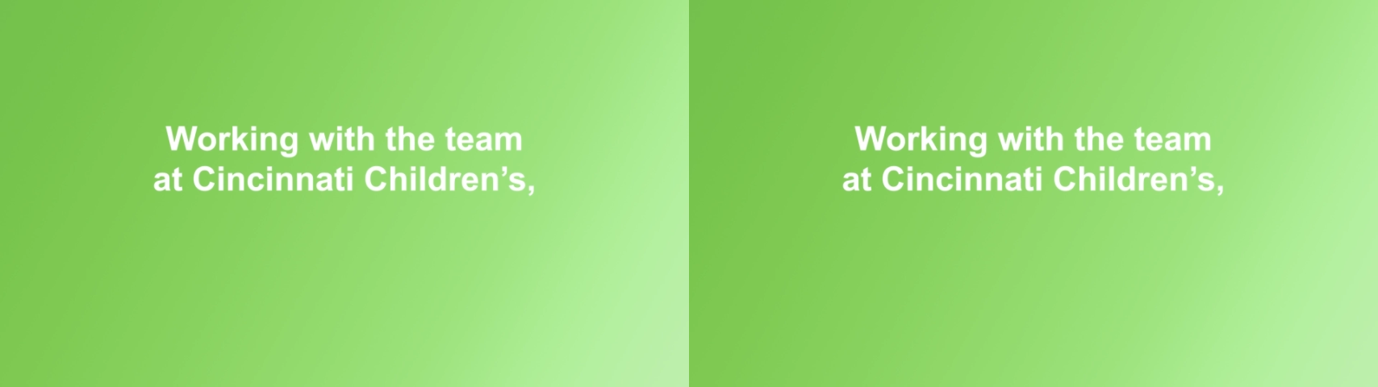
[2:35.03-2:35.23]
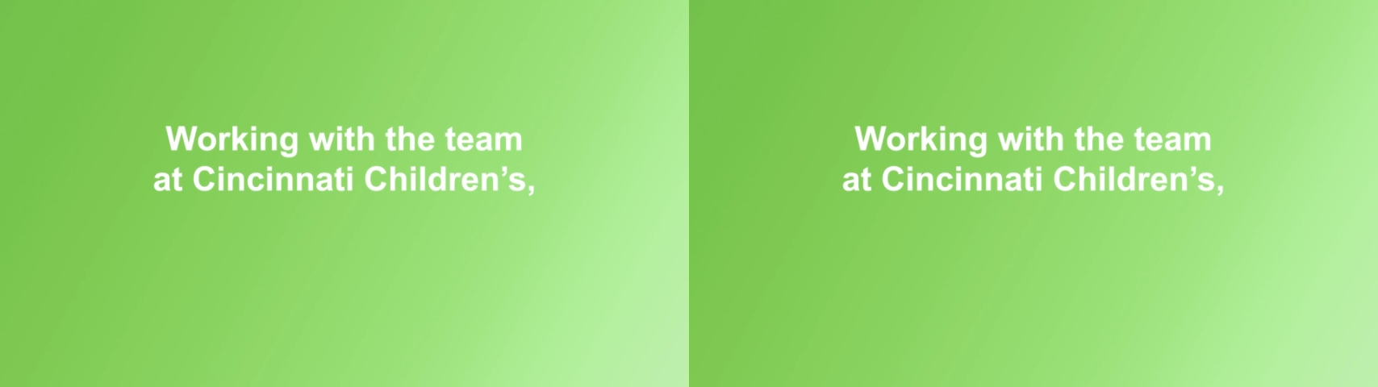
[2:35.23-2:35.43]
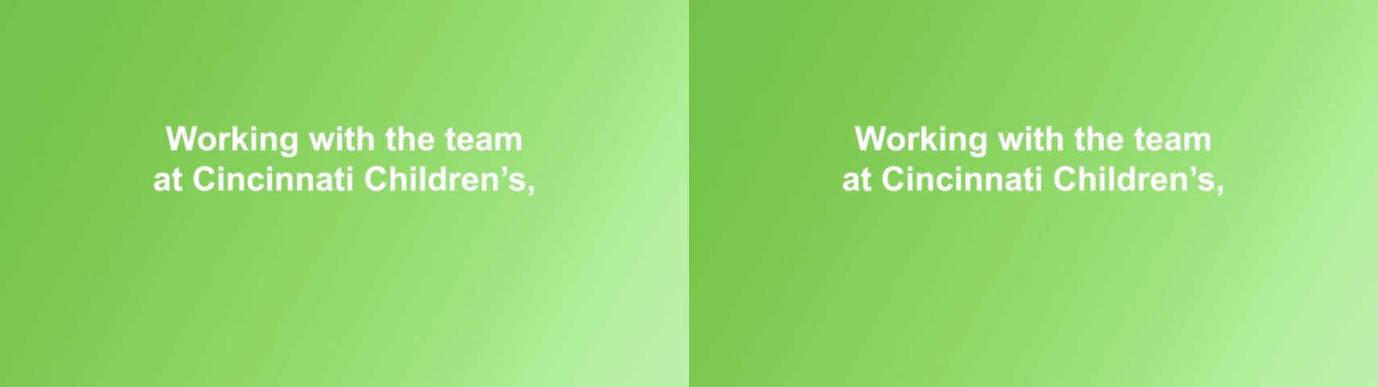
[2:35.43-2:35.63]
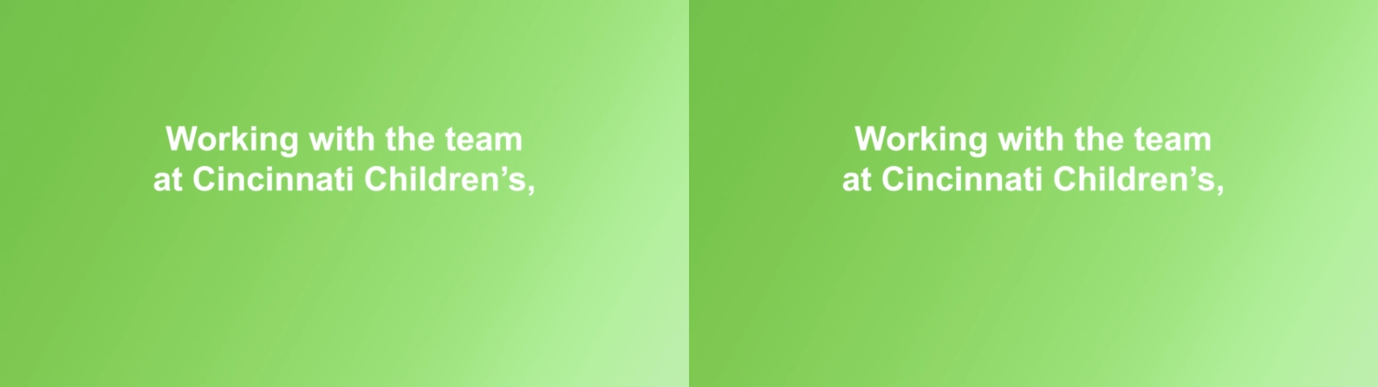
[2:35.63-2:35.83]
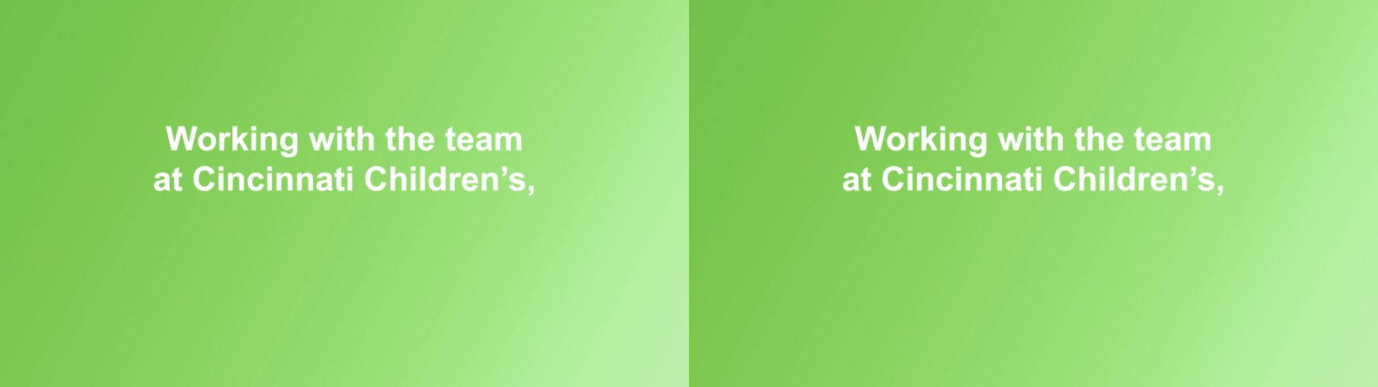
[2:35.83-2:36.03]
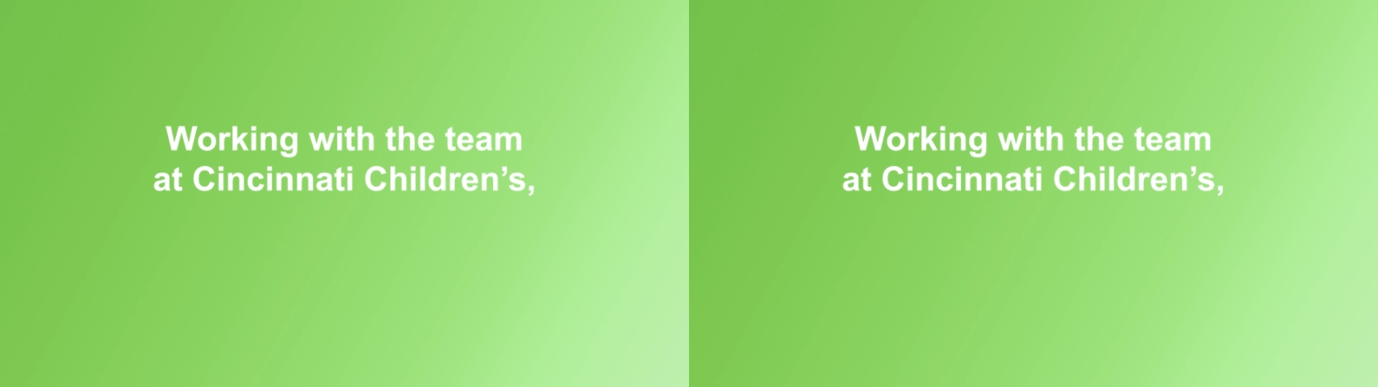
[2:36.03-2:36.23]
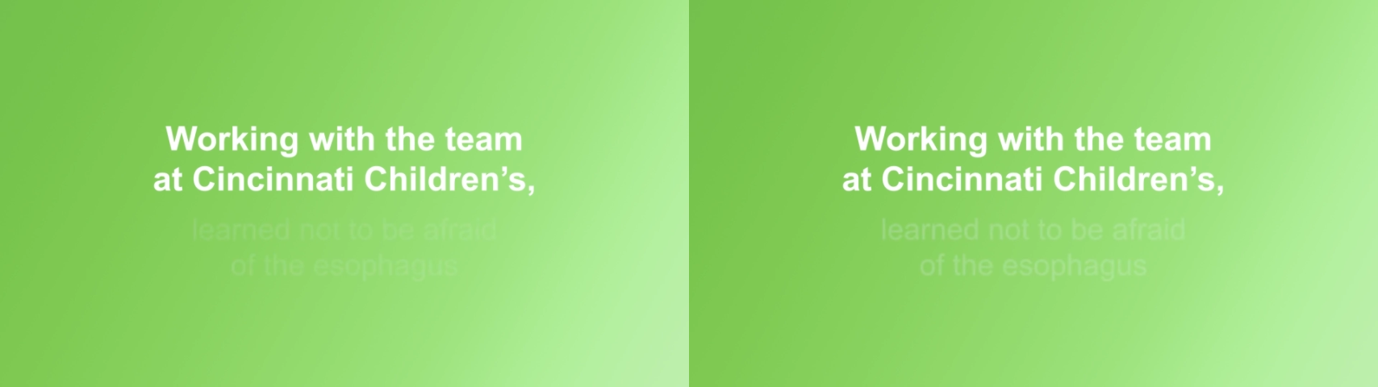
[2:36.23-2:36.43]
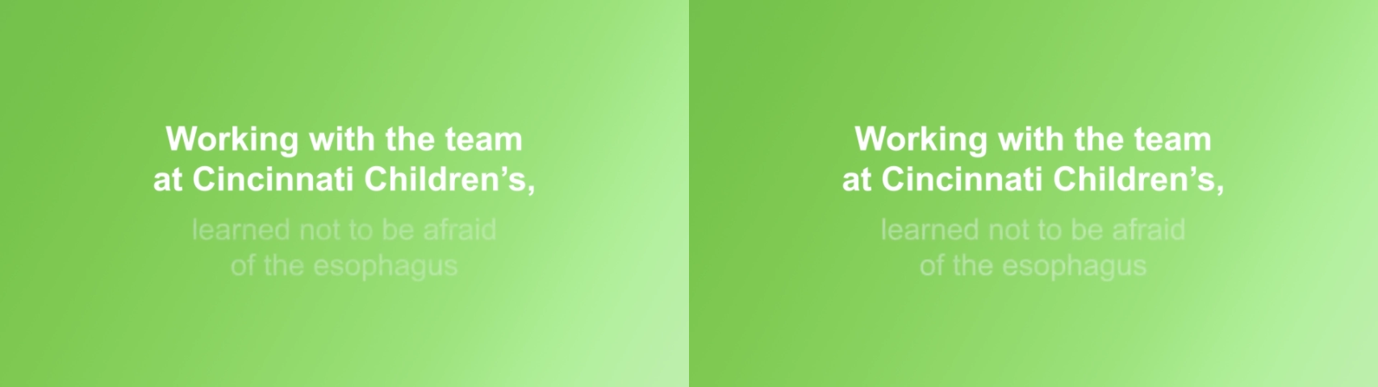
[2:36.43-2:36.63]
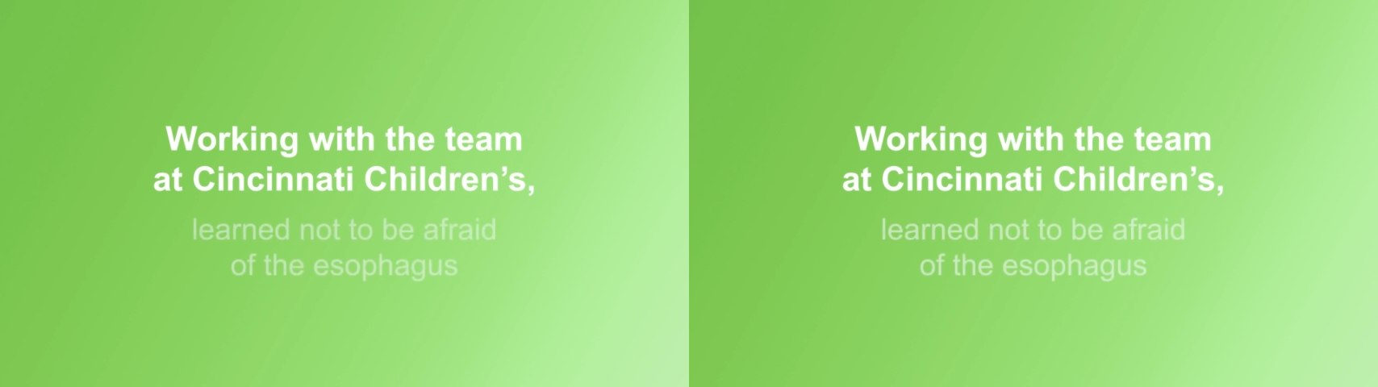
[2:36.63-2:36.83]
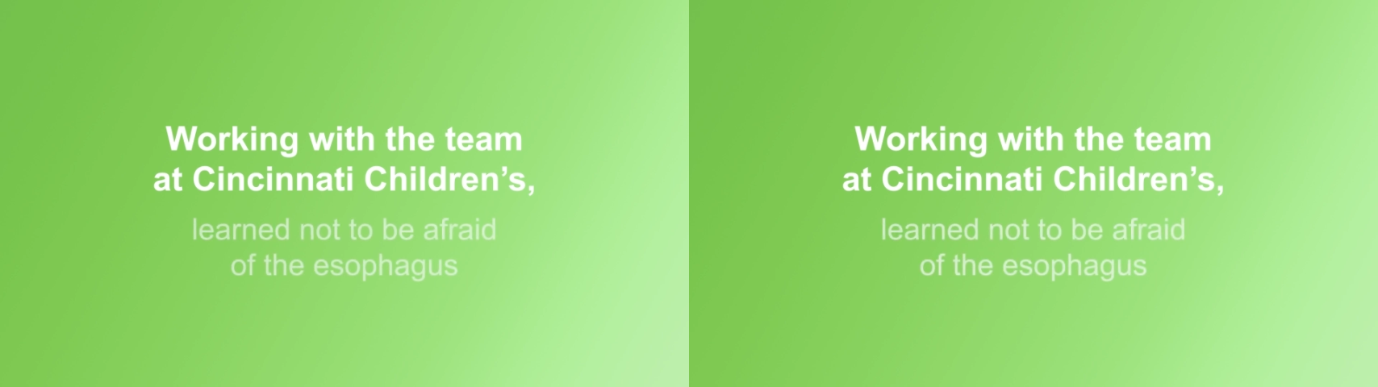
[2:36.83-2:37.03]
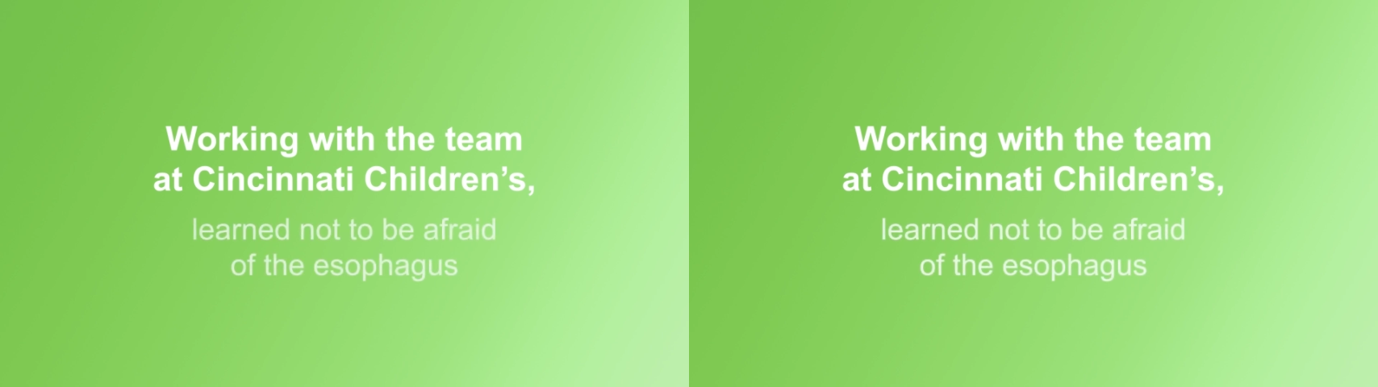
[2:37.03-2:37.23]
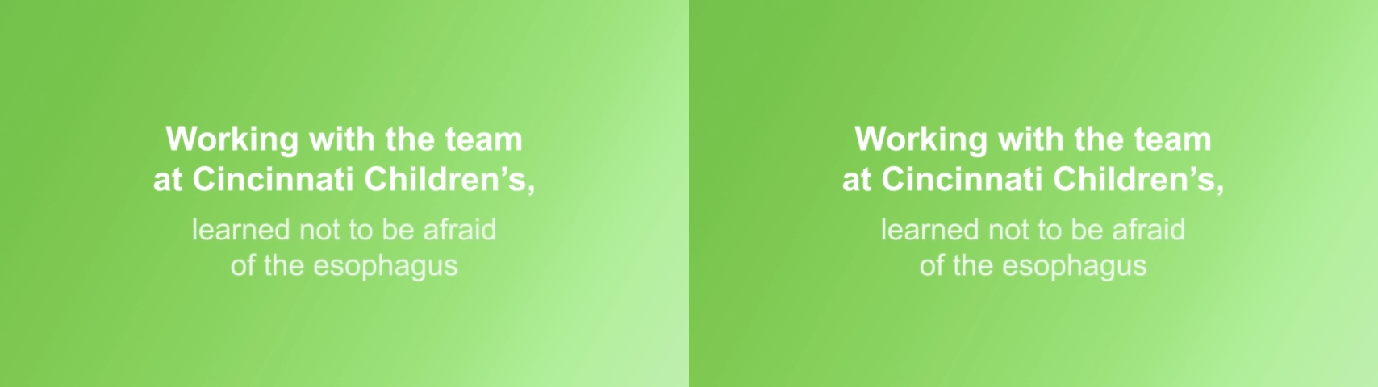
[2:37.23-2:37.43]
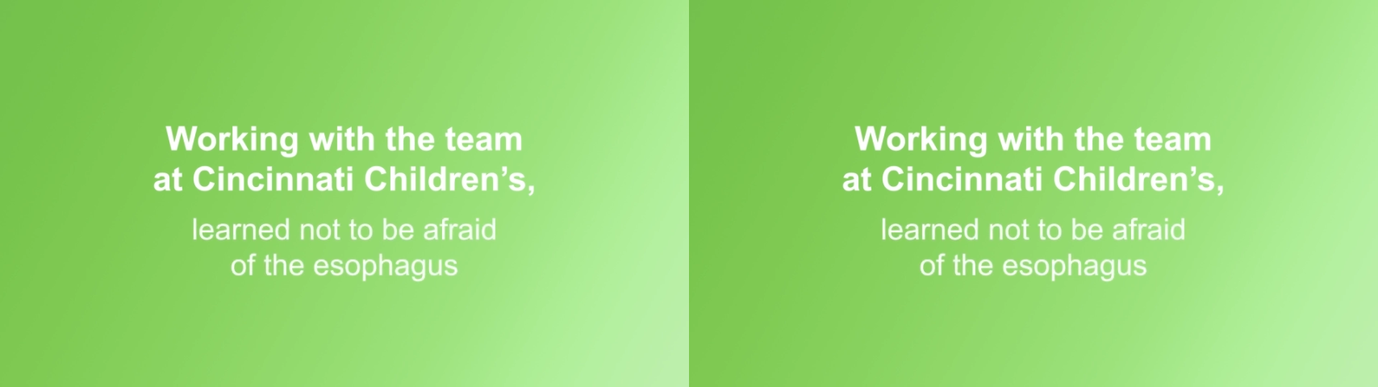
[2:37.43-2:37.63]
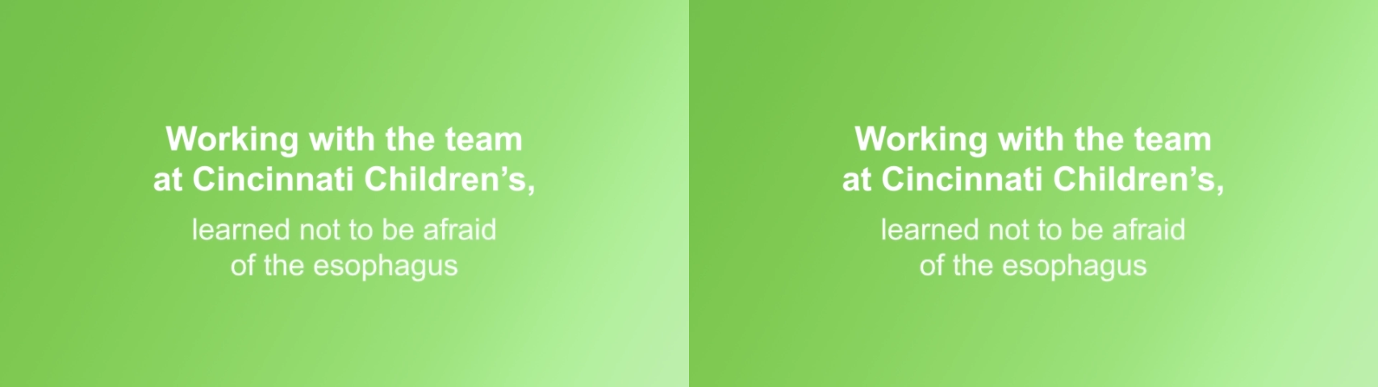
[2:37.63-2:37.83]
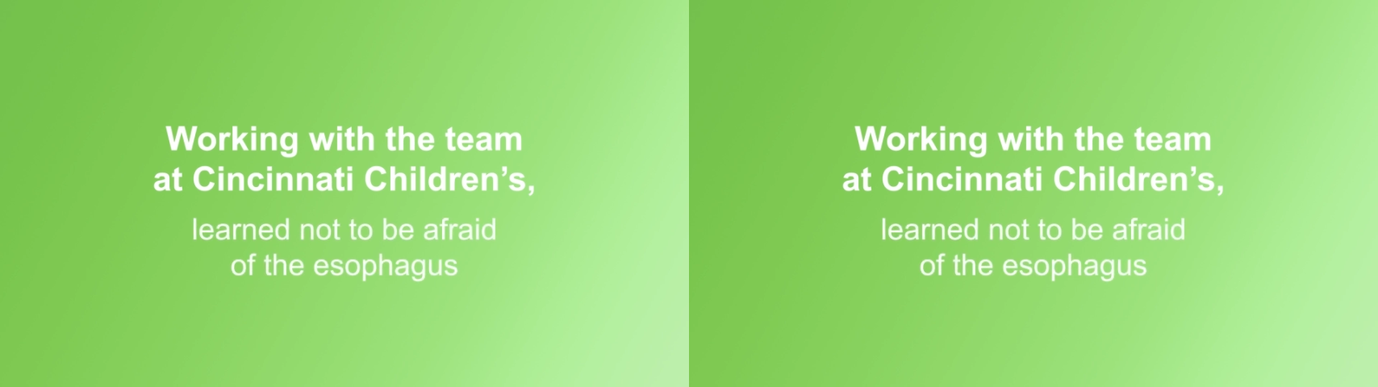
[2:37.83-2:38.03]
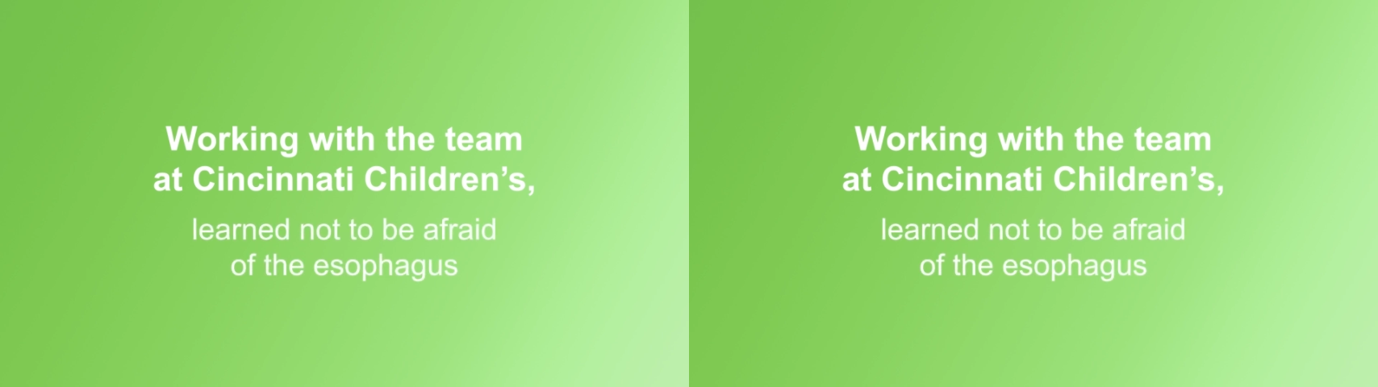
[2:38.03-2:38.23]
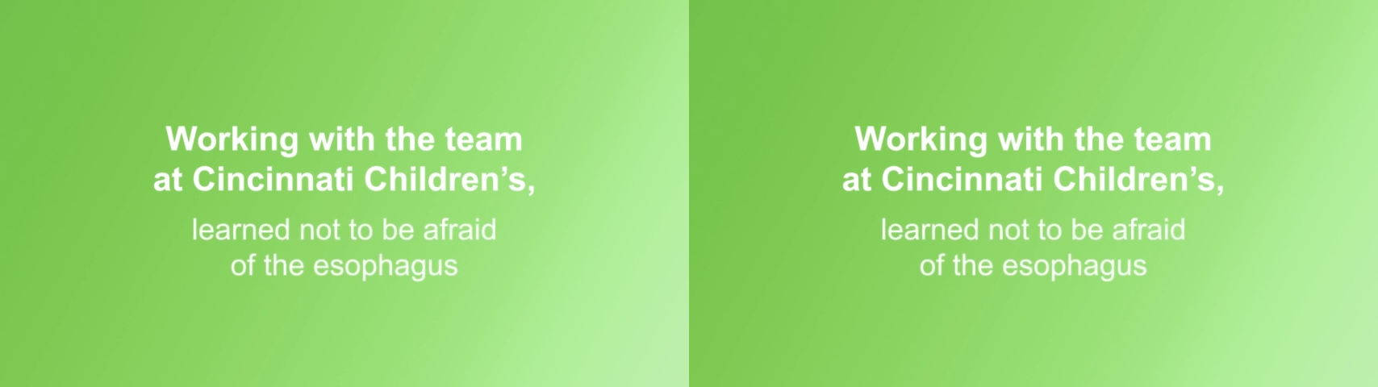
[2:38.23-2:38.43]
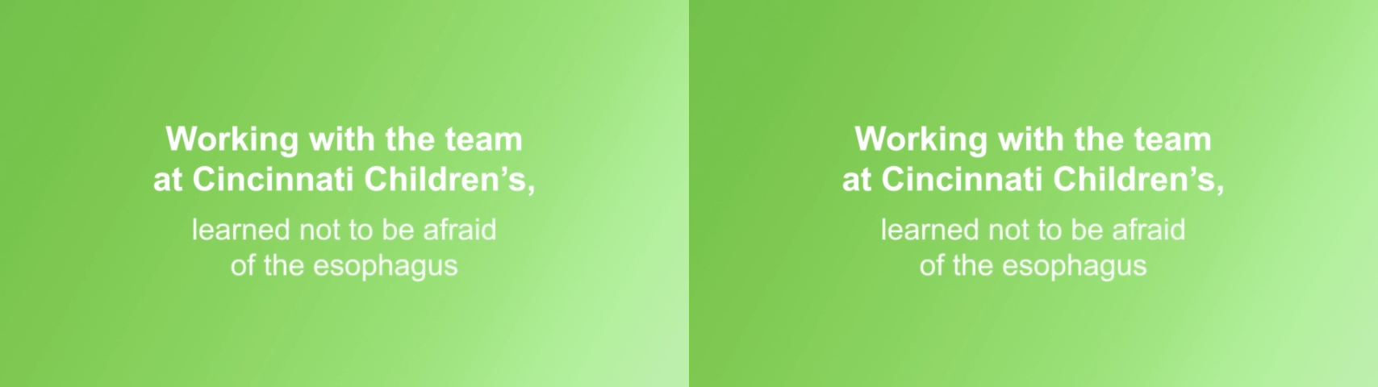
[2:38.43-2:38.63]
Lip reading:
(no speaker visible)